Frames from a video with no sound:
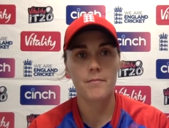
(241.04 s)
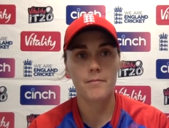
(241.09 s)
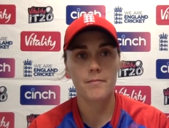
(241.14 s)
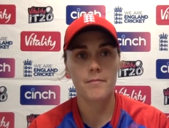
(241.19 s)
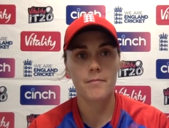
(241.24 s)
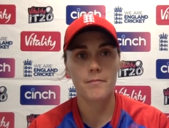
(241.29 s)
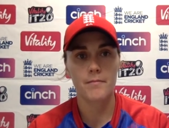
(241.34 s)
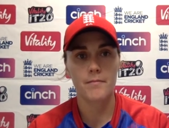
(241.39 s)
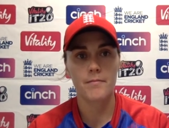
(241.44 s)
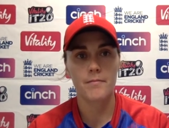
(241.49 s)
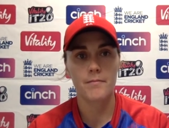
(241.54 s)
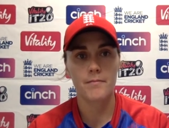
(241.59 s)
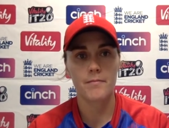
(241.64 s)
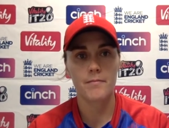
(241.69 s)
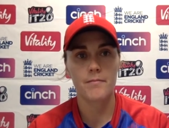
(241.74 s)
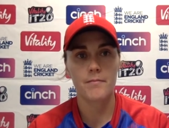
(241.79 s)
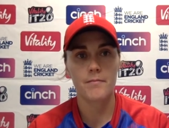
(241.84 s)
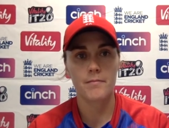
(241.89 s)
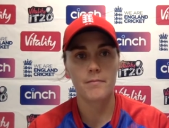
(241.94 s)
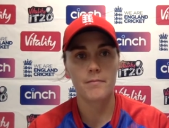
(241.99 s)
today we
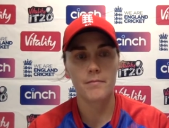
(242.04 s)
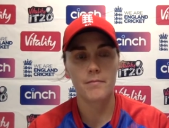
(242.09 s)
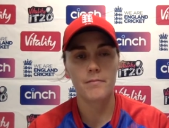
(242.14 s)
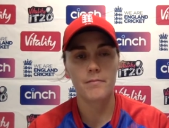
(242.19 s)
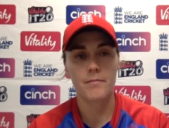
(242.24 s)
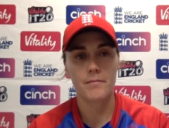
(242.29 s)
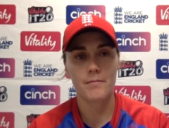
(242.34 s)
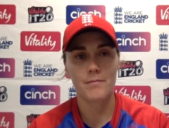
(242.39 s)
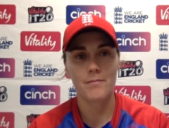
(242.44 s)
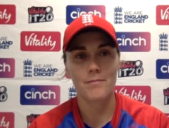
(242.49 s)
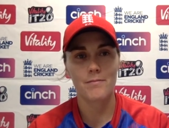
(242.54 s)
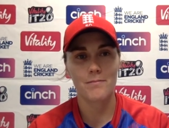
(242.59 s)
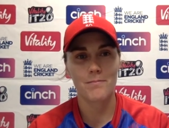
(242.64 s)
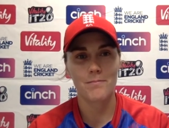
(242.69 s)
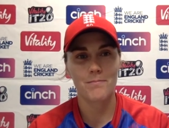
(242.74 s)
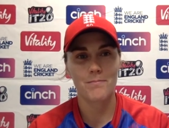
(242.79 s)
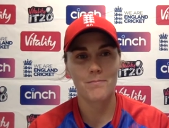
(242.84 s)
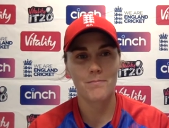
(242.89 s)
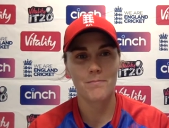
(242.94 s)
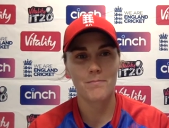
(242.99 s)
did see a little bit
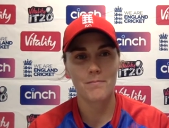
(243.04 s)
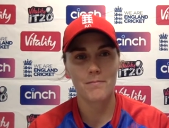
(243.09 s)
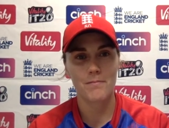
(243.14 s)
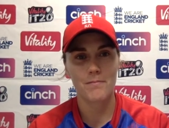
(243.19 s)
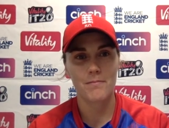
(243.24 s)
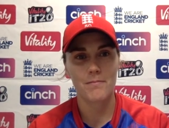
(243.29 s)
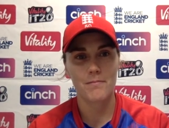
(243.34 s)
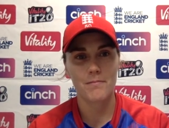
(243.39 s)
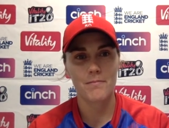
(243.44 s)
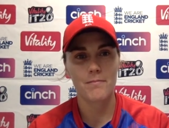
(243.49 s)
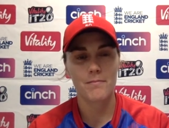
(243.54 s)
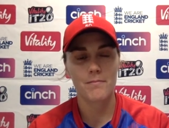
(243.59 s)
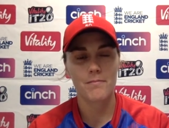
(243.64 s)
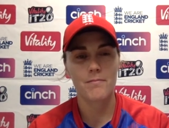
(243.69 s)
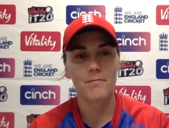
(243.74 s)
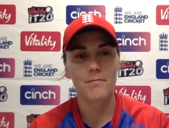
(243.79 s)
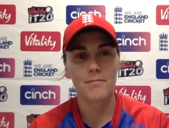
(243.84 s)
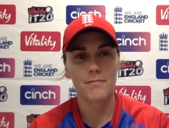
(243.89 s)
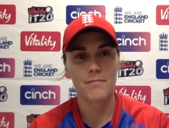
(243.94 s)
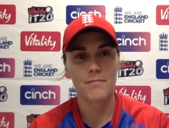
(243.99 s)
of
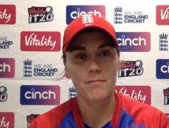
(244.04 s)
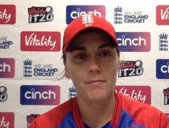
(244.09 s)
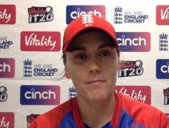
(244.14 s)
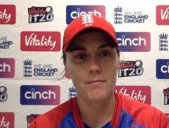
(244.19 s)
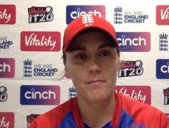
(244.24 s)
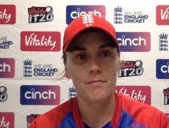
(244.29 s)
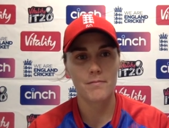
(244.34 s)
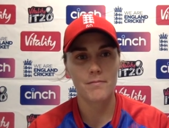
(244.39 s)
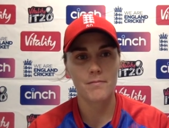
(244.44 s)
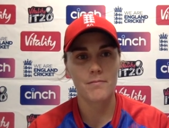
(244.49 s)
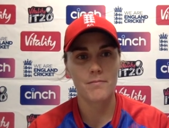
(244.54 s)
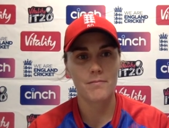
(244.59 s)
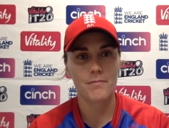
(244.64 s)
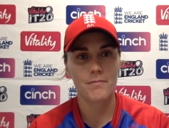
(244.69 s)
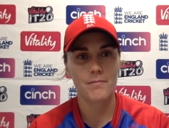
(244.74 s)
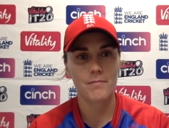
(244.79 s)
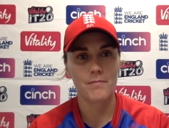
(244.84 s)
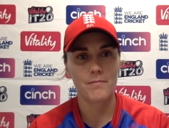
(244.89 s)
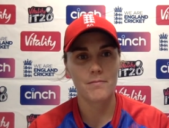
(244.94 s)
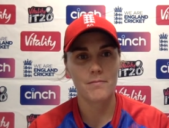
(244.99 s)
her kind of
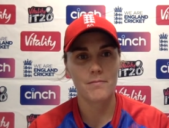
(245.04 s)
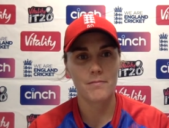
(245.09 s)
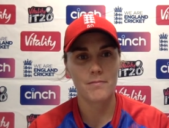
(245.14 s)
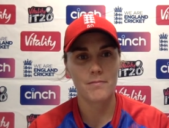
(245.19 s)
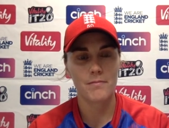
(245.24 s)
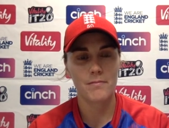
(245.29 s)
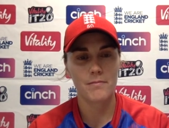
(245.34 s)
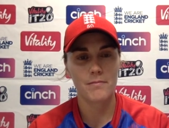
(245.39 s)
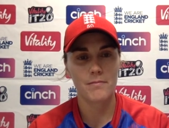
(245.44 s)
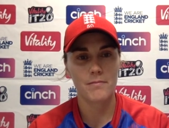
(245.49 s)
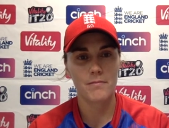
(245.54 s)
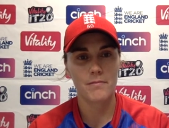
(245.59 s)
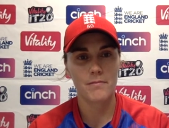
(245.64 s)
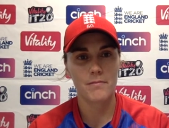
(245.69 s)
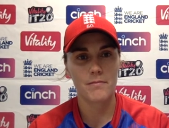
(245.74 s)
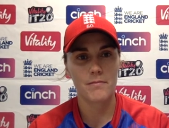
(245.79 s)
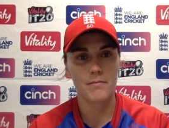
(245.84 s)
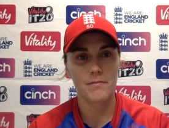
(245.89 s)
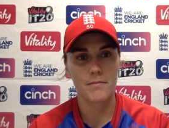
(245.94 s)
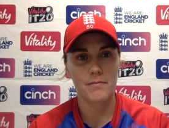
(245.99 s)

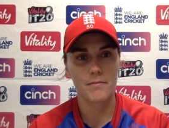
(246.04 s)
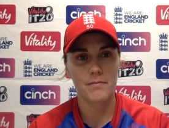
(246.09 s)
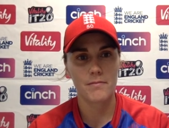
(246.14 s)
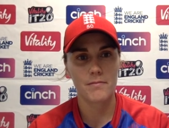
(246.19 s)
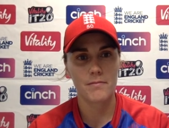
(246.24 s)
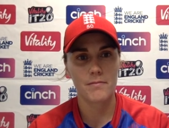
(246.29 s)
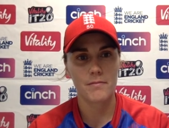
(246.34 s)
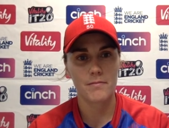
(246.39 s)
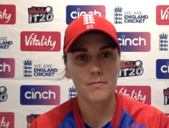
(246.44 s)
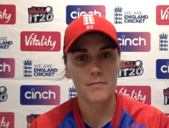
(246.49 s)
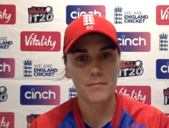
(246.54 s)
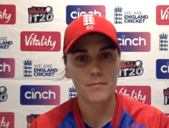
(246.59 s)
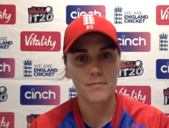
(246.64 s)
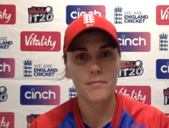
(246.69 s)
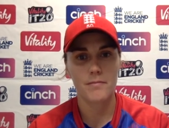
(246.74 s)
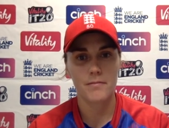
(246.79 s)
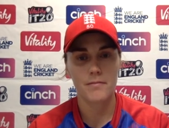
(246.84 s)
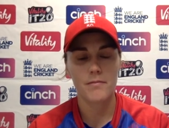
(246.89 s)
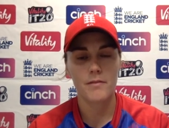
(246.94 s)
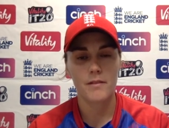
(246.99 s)
showing what she can do.
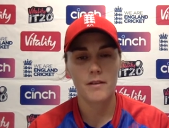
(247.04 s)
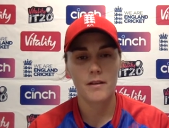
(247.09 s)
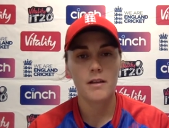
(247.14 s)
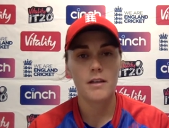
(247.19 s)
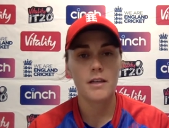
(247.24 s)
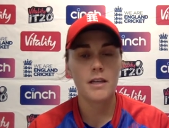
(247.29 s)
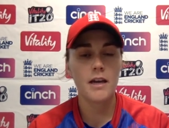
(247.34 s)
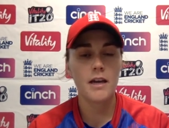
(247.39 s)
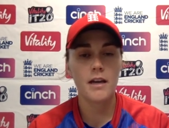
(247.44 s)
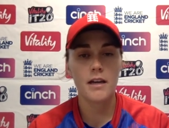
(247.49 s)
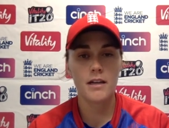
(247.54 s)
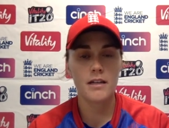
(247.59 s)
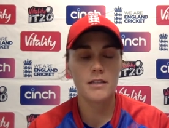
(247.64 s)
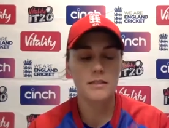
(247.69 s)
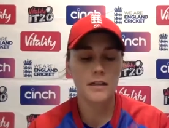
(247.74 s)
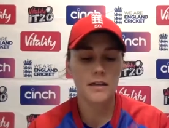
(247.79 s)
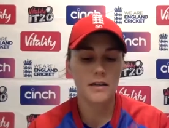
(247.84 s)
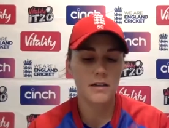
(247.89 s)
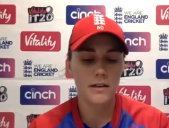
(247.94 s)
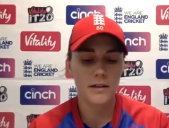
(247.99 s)
Yeah,
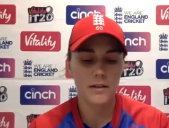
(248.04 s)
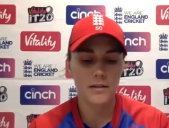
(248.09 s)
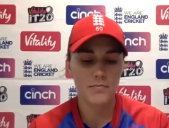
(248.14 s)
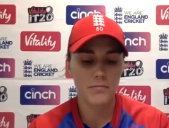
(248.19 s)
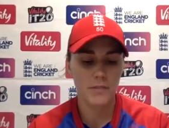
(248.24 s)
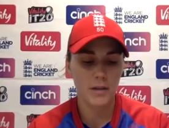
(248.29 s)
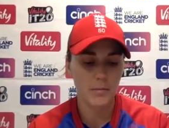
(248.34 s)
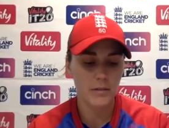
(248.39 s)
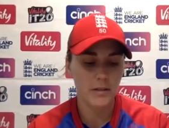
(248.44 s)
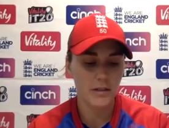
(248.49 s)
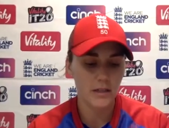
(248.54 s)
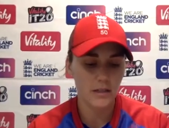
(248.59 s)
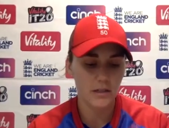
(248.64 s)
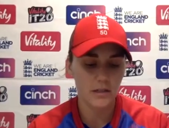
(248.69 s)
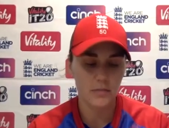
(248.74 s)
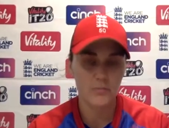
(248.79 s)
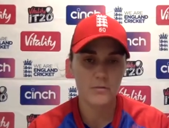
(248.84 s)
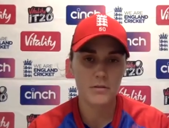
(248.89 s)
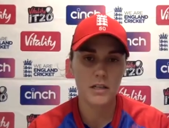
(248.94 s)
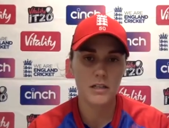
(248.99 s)
exactly. I mean,
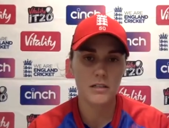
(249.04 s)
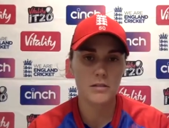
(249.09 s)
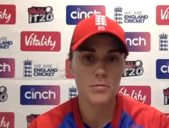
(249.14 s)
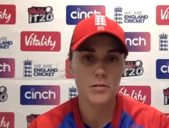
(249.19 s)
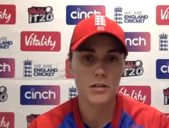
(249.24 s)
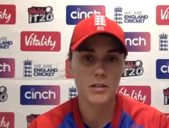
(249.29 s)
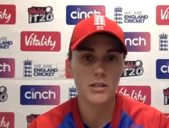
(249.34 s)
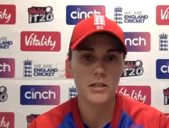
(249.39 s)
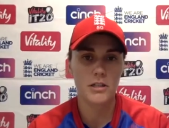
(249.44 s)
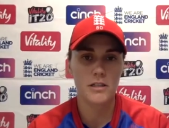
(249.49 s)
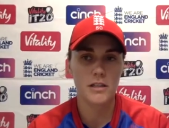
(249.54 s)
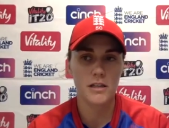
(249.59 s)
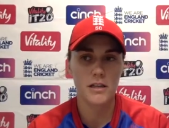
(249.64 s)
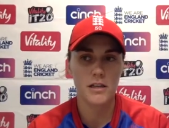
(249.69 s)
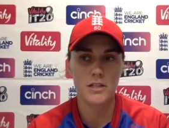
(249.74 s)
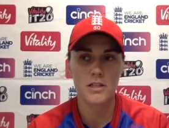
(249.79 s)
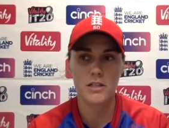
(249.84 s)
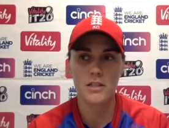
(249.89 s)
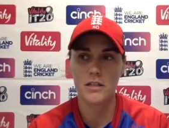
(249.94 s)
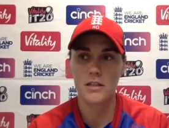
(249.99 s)
that's why she's
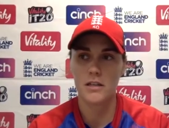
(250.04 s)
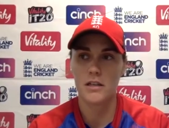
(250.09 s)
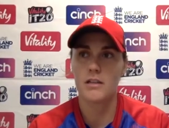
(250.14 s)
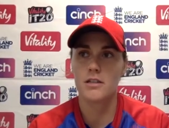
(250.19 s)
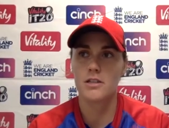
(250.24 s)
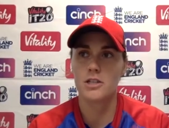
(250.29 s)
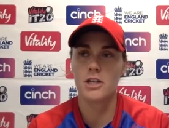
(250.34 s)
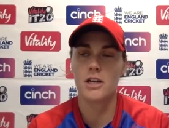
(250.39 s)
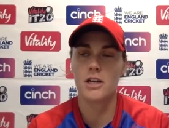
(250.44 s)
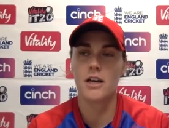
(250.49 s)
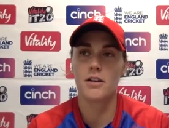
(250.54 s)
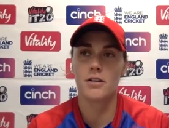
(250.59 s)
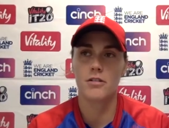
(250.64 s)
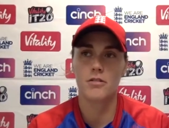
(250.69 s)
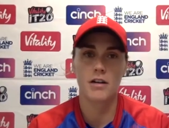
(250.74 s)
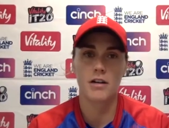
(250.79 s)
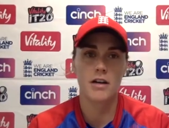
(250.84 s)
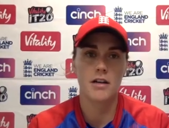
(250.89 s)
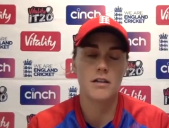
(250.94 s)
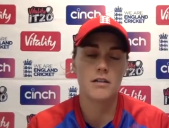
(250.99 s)
here. She had a
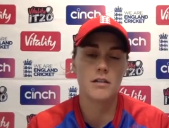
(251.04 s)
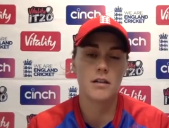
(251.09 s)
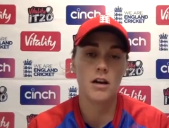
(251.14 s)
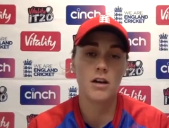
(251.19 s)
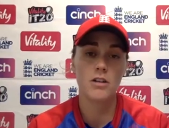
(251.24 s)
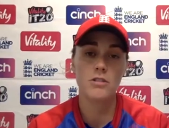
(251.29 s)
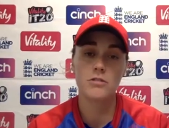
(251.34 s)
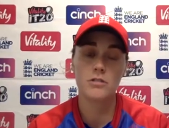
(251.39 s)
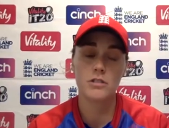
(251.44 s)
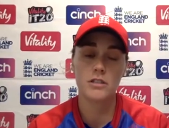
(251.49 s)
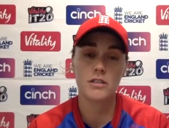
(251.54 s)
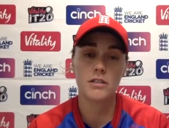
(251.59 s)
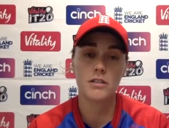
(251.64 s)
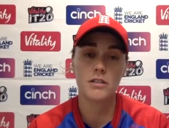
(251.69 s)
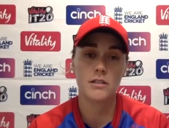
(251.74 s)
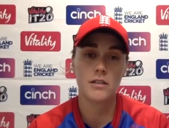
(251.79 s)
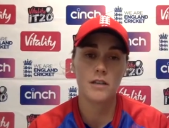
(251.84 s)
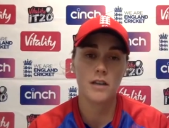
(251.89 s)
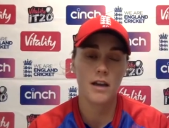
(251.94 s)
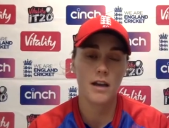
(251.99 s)
great 100,
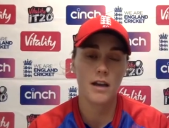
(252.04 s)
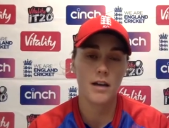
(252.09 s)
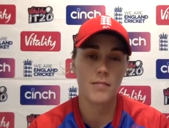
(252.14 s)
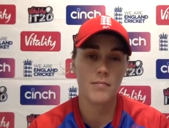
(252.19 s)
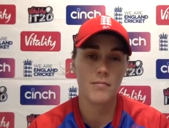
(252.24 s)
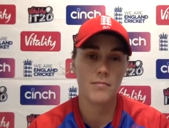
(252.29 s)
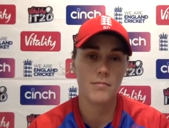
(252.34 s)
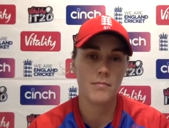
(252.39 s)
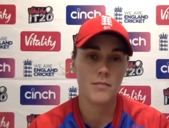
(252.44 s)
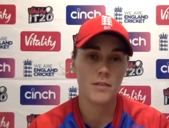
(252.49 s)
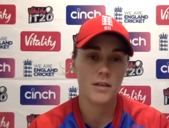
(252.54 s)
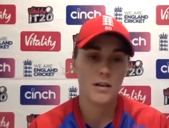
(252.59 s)
and